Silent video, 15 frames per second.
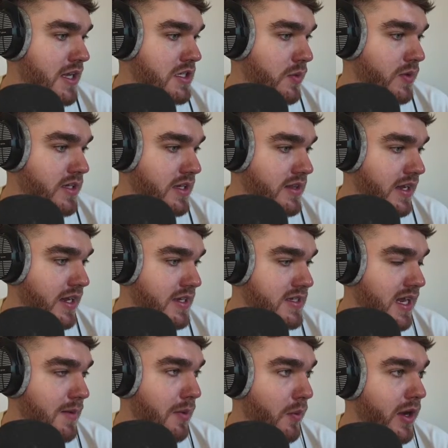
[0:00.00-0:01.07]
So we did that
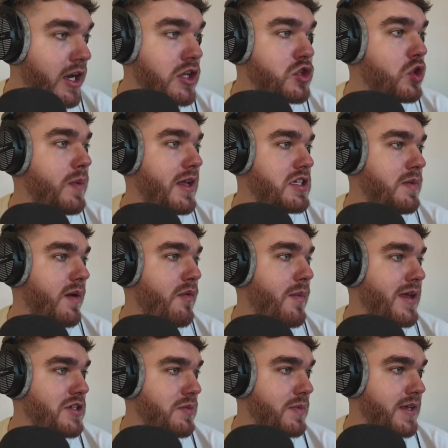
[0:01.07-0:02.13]
yesterday, but we're going to talk about some other
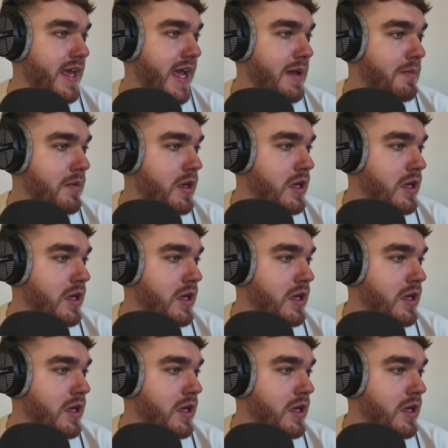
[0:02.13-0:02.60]
bits from the game,